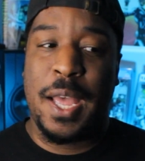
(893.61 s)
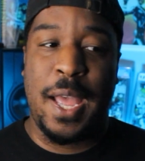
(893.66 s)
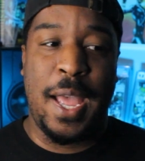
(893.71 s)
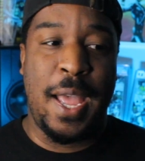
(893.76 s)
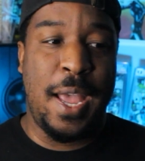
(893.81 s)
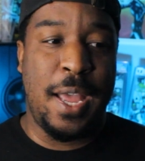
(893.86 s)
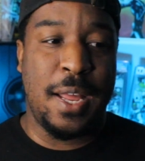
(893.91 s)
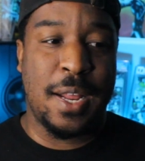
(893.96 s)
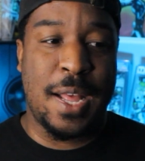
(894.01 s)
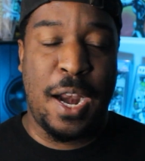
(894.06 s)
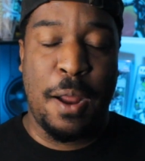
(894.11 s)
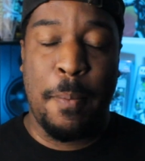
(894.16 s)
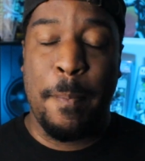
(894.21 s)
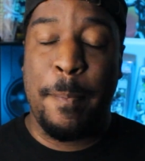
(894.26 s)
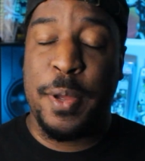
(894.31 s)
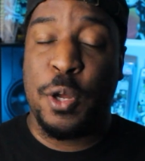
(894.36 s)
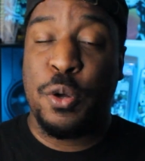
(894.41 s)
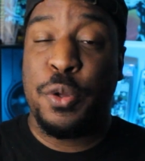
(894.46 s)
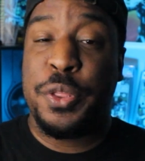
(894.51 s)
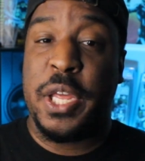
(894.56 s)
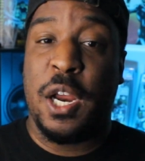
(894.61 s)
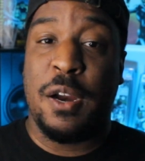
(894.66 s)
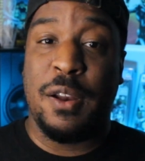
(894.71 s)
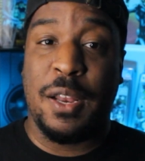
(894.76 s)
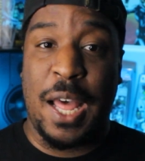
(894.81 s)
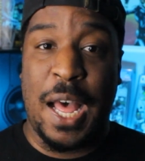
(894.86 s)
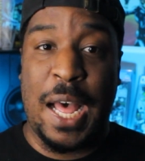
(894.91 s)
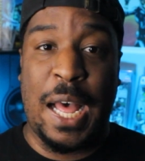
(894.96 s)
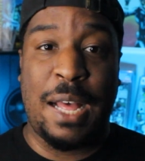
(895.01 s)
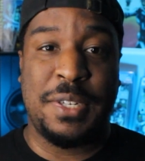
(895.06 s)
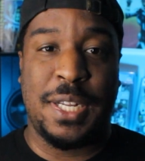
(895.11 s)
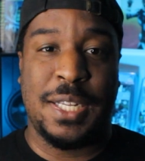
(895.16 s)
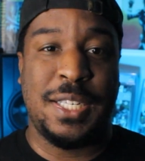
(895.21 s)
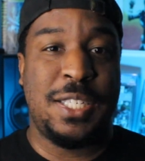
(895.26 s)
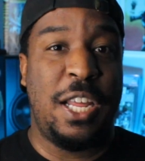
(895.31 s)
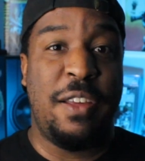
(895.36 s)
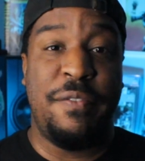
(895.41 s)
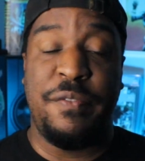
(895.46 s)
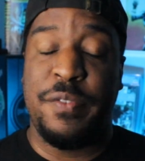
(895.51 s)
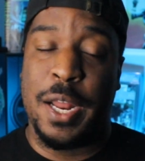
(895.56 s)
and kind of build their lives
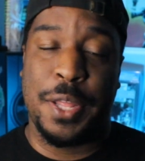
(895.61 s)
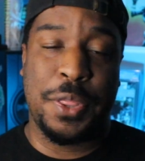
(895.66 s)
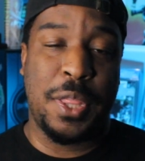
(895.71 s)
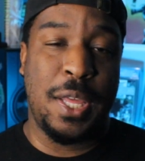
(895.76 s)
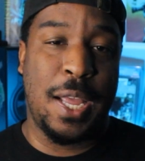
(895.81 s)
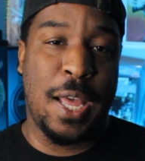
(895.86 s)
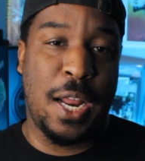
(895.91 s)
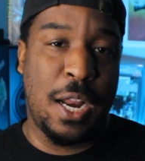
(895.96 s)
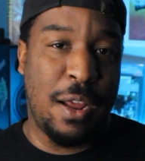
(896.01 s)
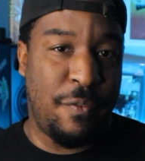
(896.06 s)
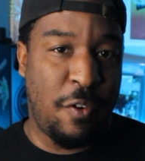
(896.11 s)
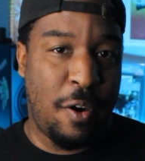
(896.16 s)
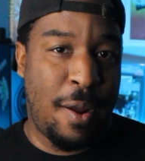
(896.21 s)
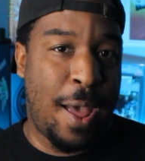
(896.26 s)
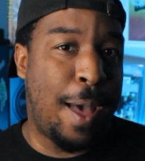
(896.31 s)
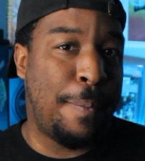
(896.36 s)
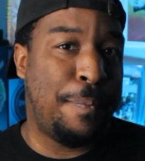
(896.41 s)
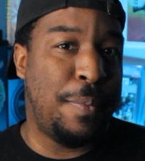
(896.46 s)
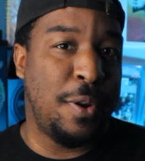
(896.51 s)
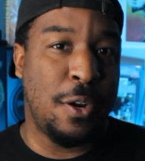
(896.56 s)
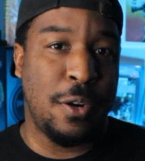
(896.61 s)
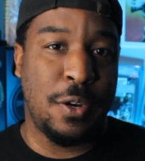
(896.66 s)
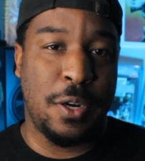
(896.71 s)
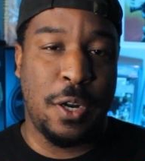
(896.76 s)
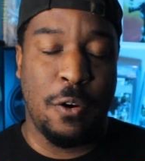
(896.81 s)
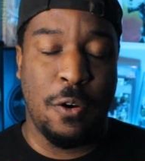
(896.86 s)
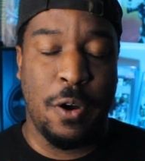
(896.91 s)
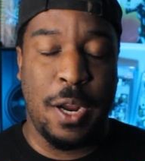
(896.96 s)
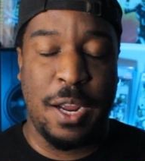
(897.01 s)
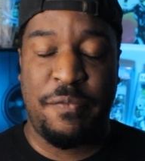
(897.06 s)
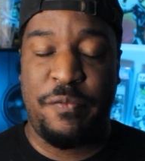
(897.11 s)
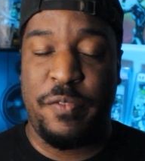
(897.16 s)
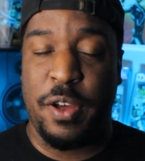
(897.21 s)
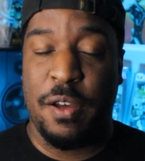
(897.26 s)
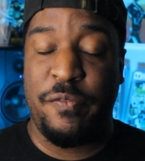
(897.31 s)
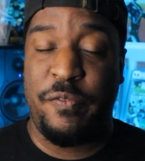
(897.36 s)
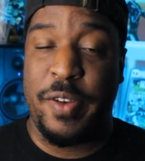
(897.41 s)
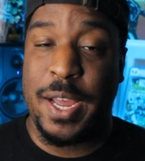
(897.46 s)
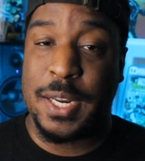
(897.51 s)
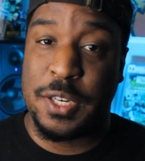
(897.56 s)
as if nothing had ever happened or, or
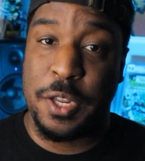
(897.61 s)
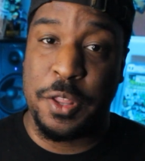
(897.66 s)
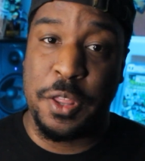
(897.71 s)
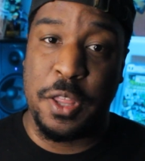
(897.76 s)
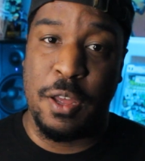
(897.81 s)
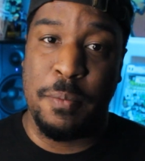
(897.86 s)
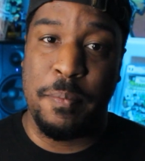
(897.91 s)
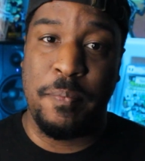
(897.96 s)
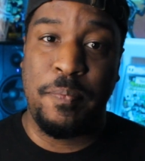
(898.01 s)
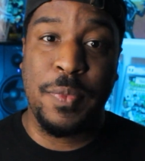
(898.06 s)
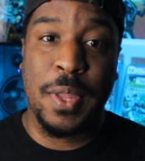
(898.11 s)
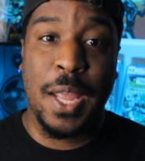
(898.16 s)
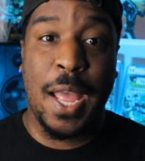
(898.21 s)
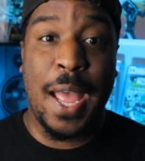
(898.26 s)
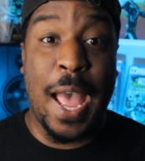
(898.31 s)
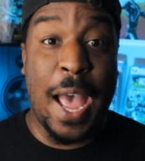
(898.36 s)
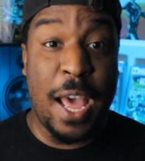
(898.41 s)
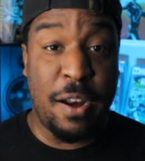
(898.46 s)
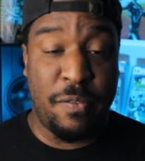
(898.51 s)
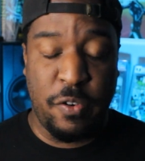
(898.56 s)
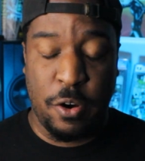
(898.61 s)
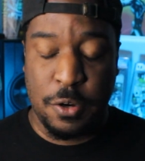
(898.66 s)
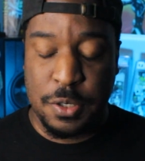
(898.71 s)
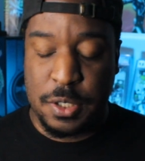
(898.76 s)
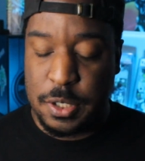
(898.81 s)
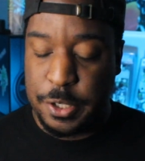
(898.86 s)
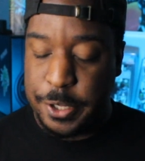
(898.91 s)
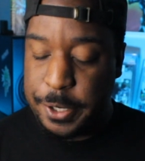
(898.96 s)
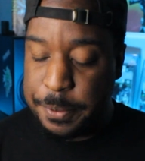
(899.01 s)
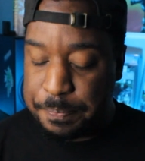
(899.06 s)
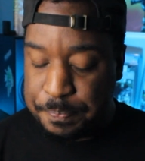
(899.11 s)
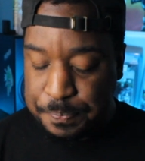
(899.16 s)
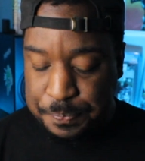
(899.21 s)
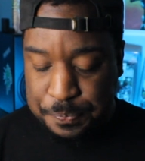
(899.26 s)
affected them adversely.